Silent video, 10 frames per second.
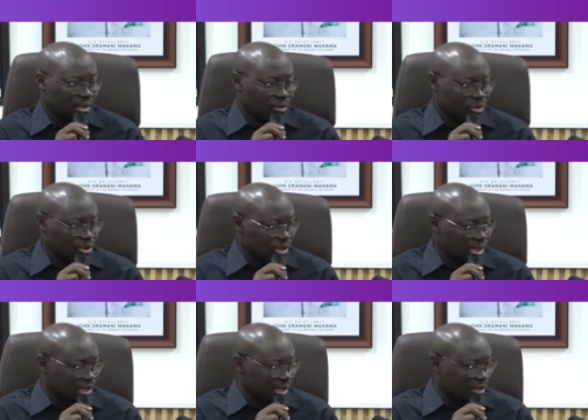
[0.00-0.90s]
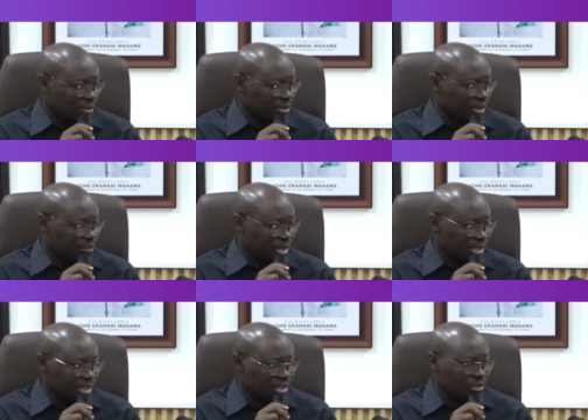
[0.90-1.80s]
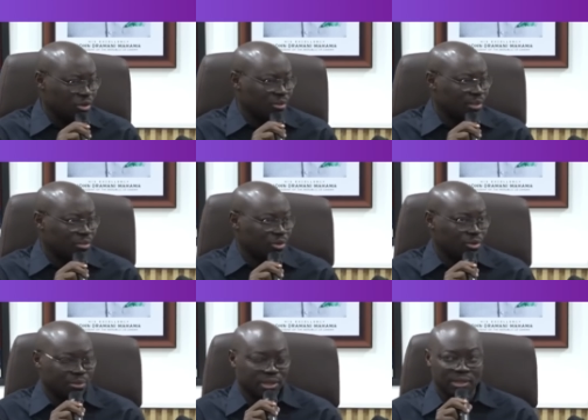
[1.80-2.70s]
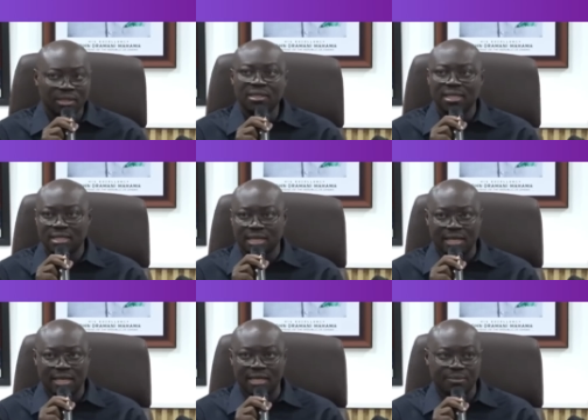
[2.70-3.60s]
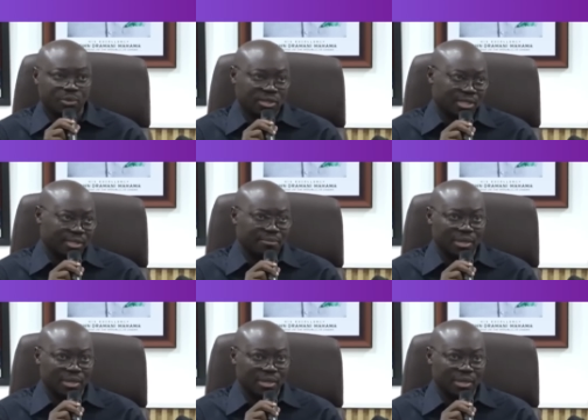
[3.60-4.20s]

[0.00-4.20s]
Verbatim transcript: a contractor or a business to be able to build the second gas processing